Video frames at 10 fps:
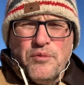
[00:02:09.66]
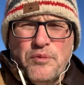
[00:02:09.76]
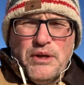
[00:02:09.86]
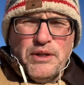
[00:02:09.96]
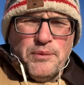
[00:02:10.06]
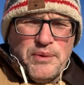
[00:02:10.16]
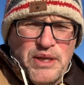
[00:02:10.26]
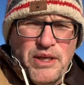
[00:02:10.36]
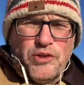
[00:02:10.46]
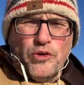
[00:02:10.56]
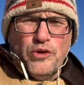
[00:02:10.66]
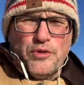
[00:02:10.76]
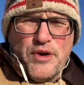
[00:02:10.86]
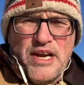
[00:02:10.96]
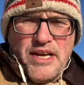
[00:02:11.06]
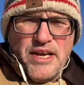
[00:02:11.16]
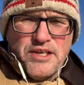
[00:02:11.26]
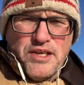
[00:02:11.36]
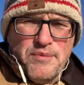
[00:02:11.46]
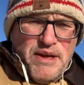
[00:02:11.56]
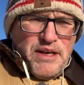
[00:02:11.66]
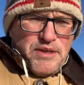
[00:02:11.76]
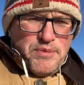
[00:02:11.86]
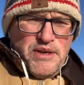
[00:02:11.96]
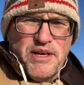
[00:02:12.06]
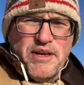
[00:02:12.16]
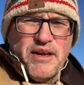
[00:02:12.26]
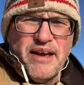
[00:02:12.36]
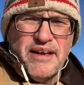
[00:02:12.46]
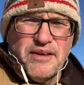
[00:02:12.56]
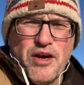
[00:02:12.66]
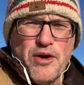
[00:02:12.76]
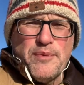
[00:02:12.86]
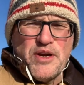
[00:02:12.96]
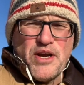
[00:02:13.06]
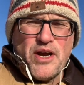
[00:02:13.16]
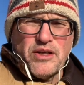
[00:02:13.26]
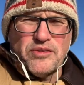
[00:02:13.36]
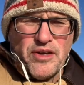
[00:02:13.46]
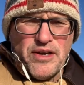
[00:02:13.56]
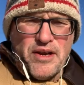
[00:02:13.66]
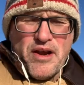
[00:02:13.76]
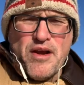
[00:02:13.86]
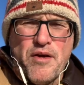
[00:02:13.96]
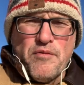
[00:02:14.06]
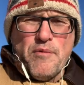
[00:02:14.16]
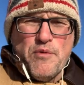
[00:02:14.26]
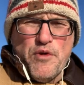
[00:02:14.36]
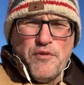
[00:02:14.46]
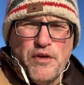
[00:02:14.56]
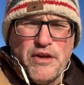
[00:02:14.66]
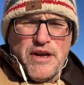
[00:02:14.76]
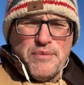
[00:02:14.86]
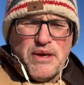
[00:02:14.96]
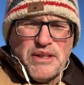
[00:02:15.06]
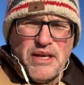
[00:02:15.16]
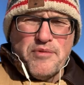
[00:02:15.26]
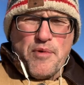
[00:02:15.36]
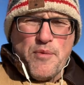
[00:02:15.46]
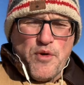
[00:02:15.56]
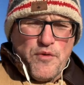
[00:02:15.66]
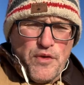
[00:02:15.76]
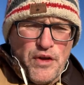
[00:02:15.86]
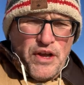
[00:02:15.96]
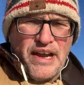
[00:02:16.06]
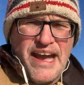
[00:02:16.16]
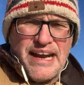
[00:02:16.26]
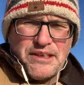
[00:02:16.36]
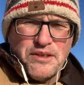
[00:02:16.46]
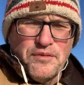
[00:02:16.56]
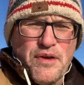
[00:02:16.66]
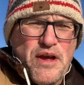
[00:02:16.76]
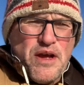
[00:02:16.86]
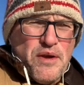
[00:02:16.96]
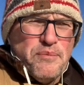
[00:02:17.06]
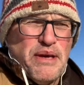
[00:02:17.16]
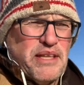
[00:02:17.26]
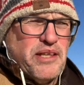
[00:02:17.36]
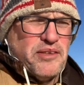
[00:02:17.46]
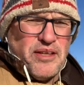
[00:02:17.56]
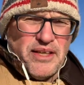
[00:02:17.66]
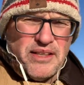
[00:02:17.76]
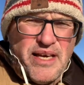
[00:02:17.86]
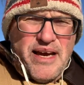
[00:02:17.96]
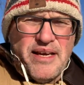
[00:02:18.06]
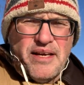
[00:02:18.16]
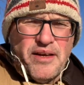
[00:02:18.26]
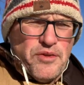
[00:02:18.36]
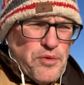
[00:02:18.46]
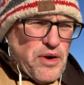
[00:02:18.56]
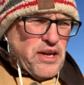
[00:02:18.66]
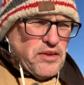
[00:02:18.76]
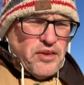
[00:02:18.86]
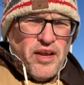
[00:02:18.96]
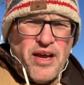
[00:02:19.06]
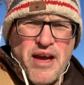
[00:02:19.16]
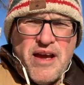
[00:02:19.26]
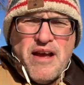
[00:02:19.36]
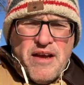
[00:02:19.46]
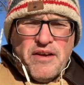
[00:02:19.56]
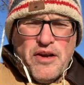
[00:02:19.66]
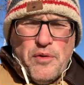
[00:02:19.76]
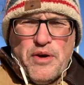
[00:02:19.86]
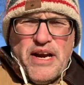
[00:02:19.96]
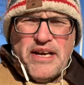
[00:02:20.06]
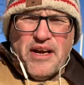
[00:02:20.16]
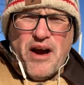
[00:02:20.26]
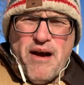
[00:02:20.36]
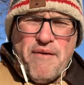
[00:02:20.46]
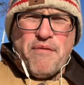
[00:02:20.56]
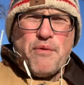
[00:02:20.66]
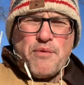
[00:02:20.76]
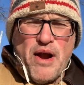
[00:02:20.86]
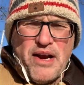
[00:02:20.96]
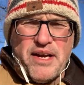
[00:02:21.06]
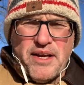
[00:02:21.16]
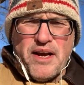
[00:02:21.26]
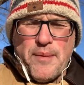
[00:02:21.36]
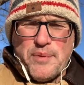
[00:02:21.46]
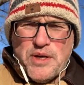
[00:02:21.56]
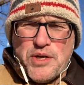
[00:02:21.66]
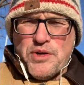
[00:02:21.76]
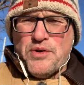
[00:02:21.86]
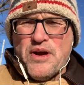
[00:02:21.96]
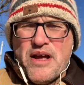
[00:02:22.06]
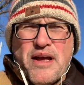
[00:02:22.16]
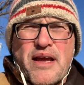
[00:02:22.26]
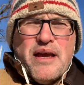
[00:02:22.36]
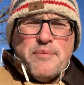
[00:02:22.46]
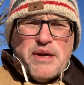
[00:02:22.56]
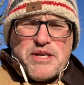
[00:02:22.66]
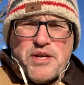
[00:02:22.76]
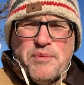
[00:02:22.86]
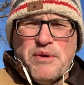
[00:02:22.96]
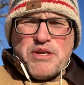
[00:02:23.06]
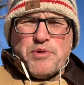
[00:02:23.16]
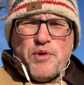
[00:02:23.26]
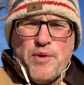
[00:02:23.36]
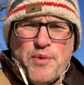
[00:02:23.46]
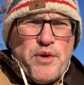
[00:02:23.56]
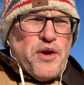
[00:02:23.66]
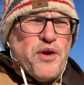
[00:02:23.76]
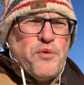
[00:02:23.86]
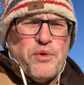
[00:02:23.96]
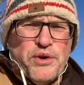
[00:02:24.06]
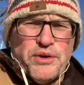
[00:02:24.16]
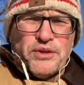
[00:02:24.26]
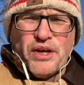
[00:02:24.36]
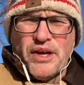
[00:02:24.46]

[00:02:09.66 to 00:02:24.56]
will be solar radiation management and carbon dioxide removal and methane removal. Active methods like that, otherwise, you know, we're heading off, we're rocketing up into a much, much warmer world.